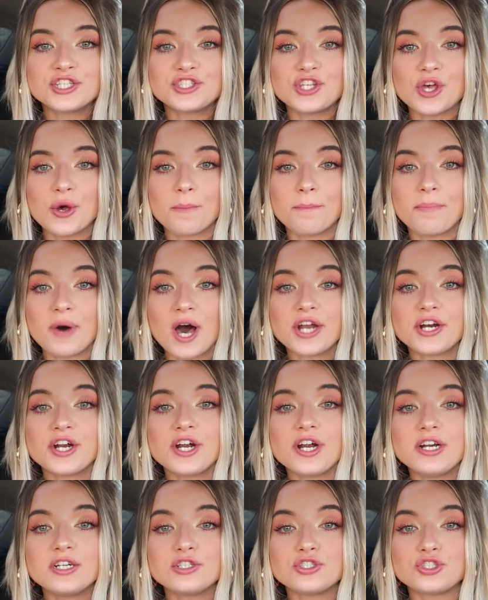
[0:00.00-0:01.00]
So
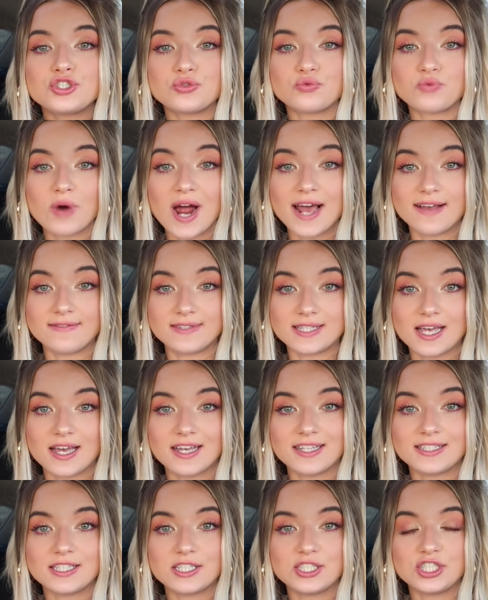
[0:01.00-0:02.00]
Butter drives us.